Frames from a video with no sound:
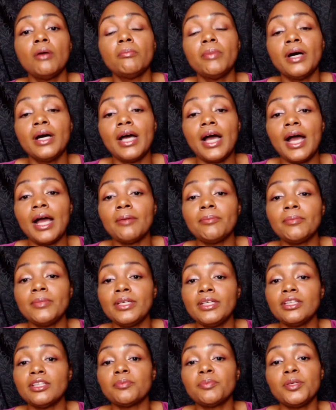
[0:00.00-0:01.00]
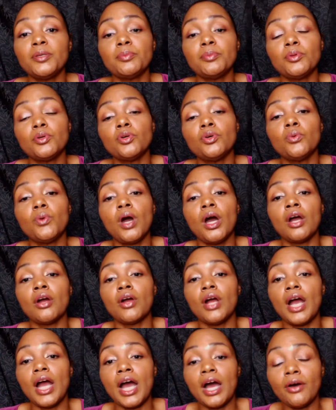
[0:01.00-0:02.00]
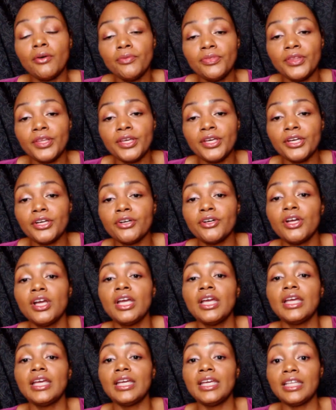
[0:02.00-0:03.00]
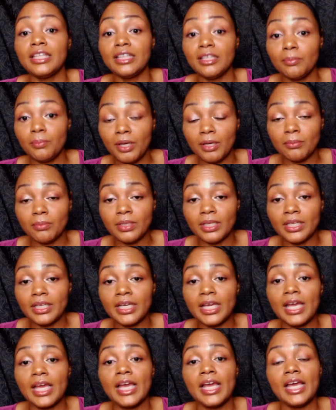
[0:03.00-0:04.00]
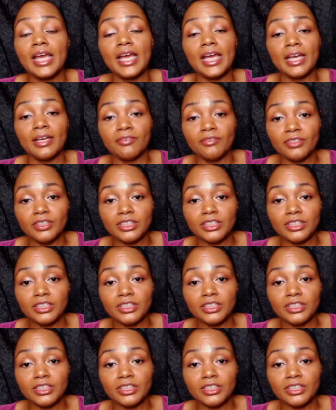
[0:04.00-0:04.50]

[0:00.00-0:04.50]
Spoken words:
But I mean the people who are out there in the public every